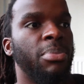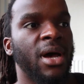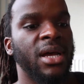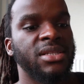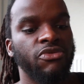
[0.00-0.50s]

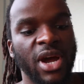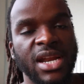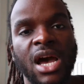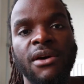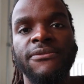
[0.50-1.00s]
But
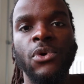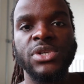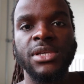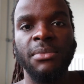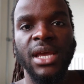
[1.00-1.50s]
right now I'm
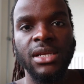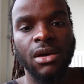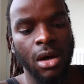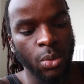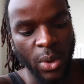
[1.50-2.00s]
focusing mainly
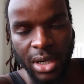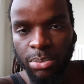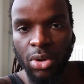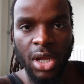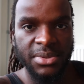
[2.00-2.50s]
on
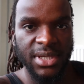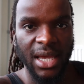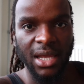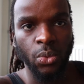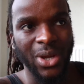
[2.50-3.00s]
weighted pull-ups
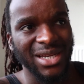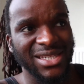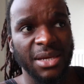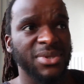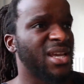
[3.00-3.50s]
and weighted
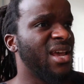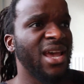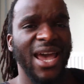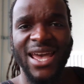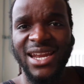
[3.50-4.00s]
dips,
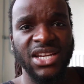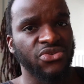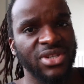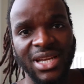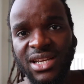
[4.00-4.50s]
and it
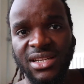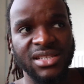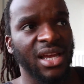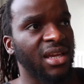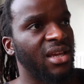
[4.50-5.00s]
is
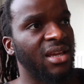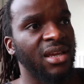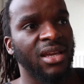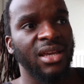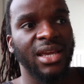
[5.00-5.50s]
ridiculous. Like,
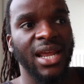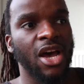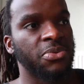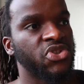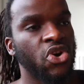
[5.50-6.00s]
it
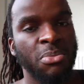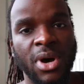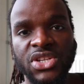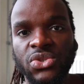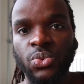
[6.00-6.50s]
helps so
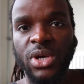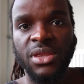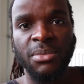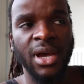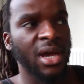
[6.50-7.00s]
much
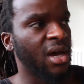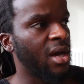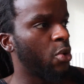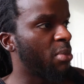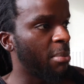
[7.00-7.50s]
with
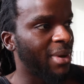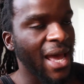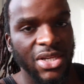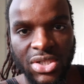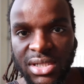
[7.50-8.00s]
my
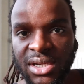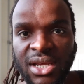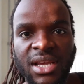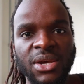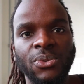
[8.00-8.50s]
planche,
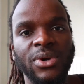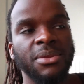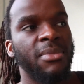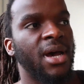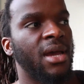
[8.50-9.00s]

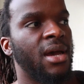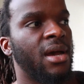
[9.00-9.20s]
with my